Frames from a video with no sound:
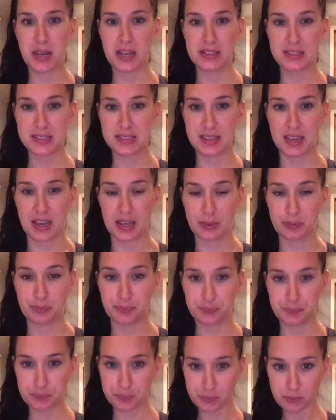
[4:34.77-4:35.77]
skin.
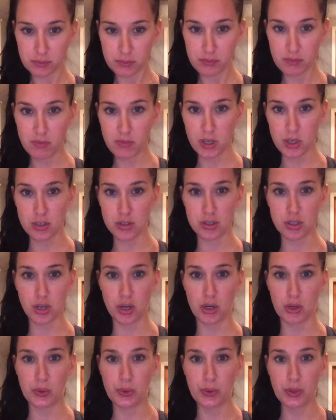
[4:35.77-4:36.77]

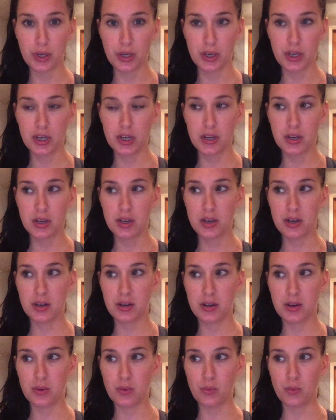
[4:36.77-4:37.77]
So
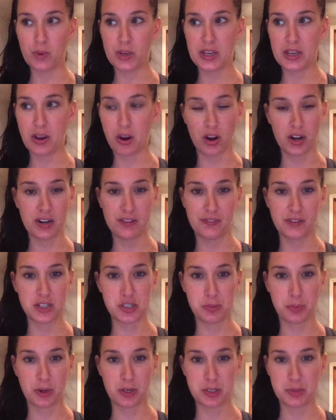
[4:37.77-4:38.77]
we already
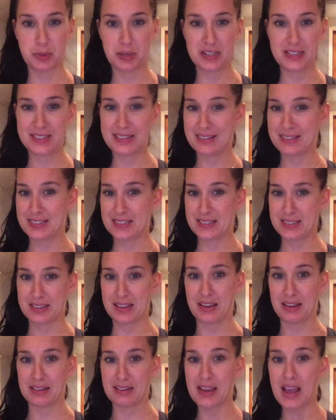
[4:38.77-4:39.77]
finished burns, pain,
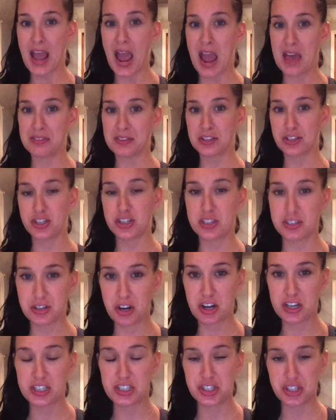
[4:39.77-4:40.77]
skin, and then she
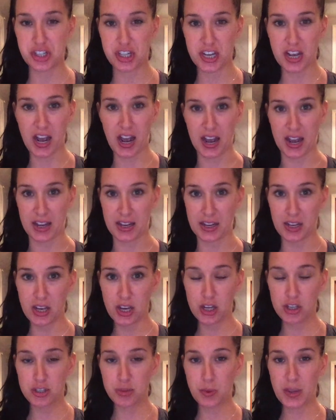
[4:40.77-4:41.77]
started GI.
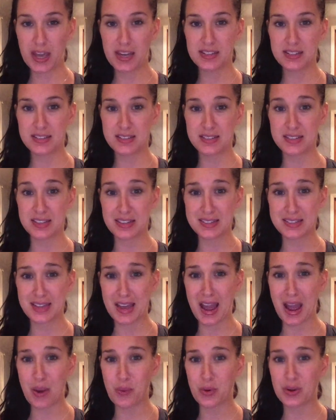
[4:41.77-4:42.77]
So we had a
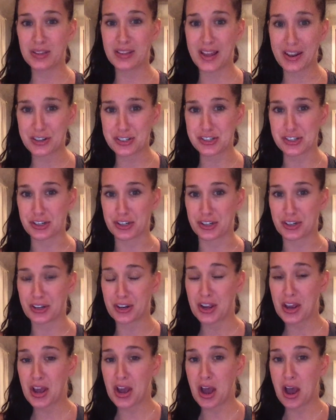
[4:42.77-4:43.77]
6-hour lecture
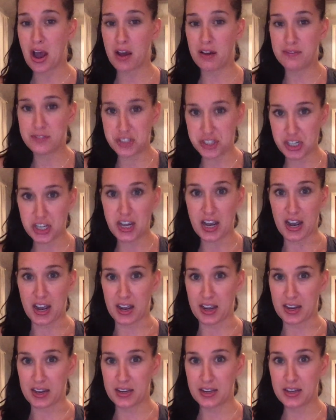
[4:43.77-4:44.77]
of
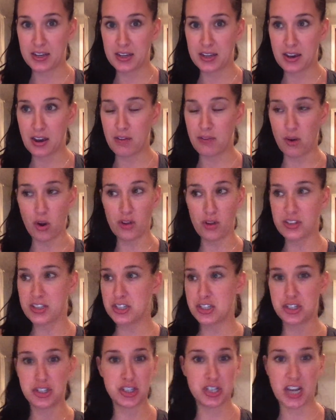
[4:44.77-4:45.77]
GI, of all
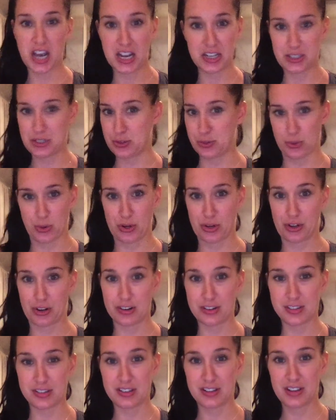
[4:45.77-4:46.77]
these GI
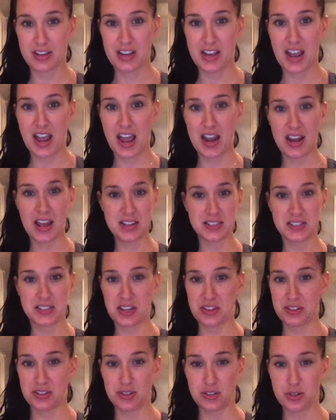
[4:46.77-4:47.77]
disorders, and has
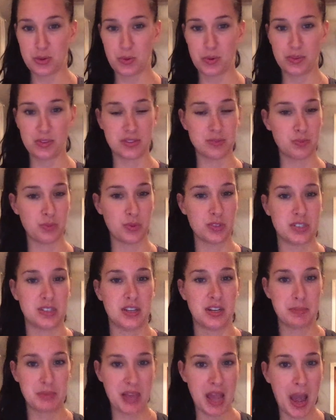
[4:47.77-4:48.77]
nothing to do with what's going
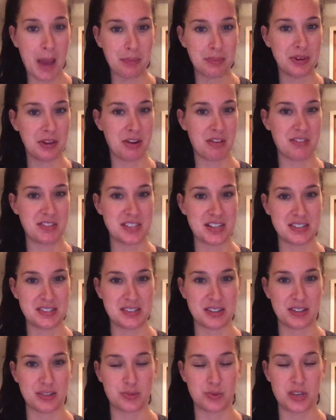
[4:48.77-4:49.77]
to be happening on the test
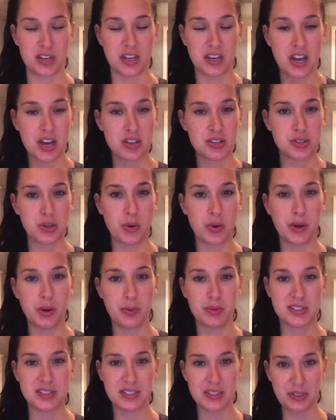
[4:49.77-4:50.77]
next week. So it
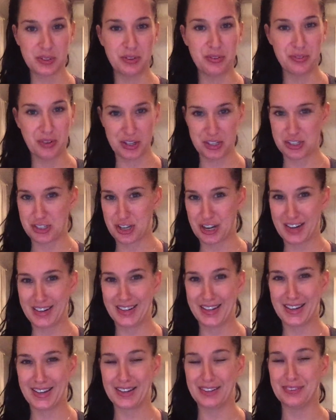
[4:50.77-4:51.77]
was a little
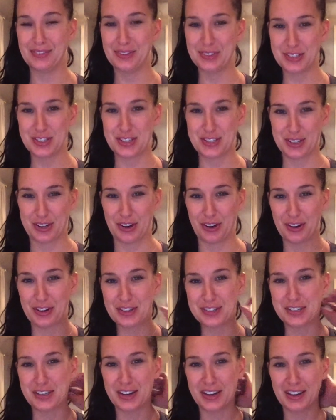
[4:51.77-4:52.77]
frustrating, a little
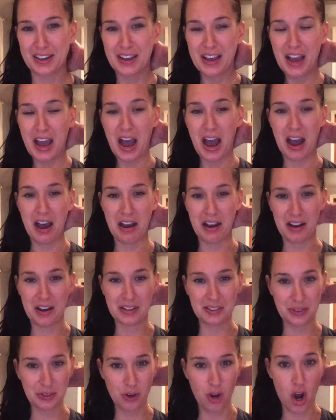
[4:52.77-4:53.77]
discouraging, a
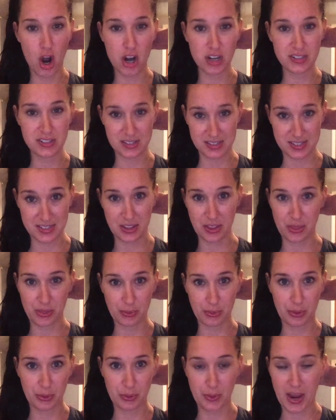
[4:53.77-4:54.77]
little hard to sit
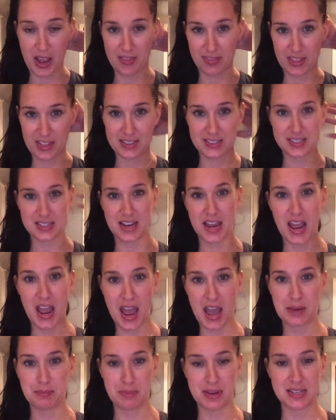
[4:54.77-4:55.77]
through. And then today I
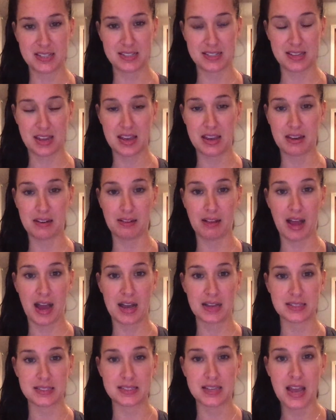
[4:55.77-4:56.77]
had my psych
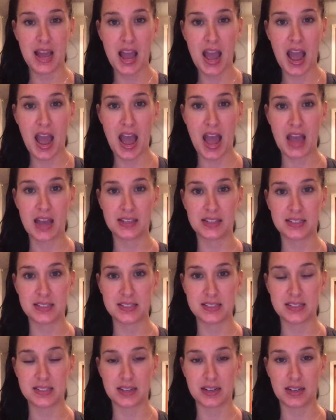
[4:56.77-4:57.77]
class, and
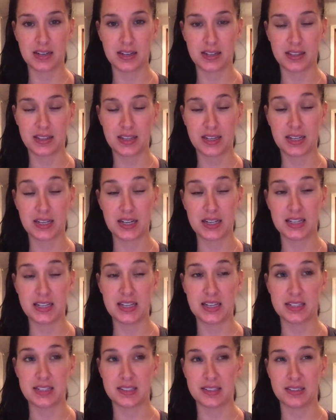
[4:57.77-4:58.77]
thank God he
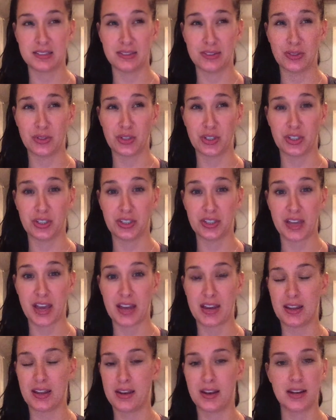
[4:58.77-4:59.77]
ended a little early.
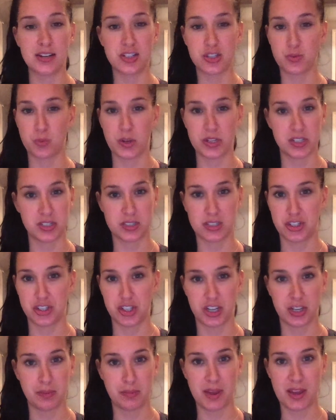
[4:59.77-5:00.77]
And then I just went to the
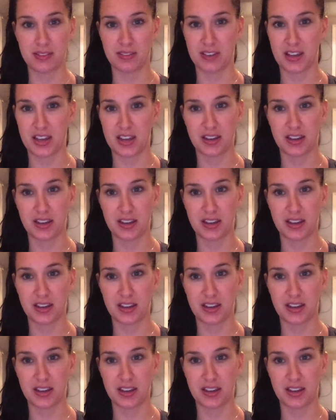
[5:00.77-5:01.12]
gym and